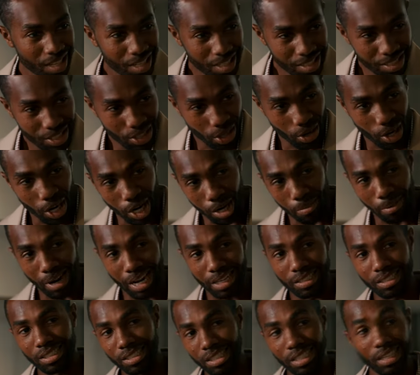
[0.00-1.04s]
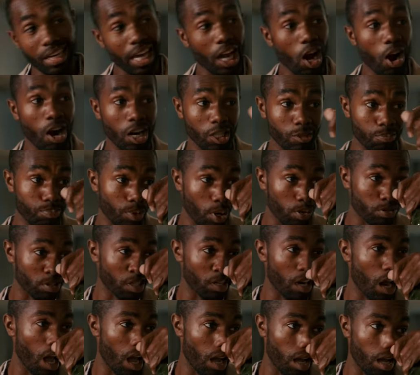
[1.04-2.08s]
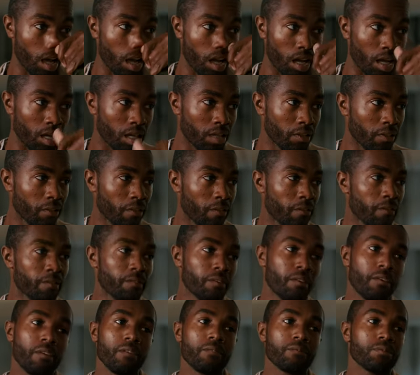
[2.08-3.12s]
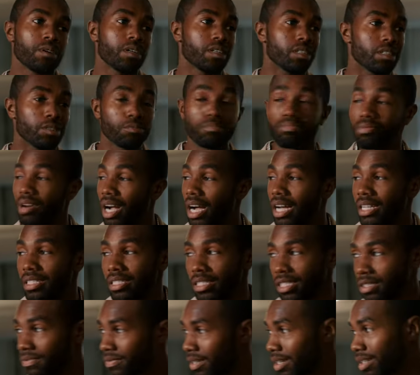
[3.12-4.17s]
So everybody just getting their hearts broke tonight, huh? You brats.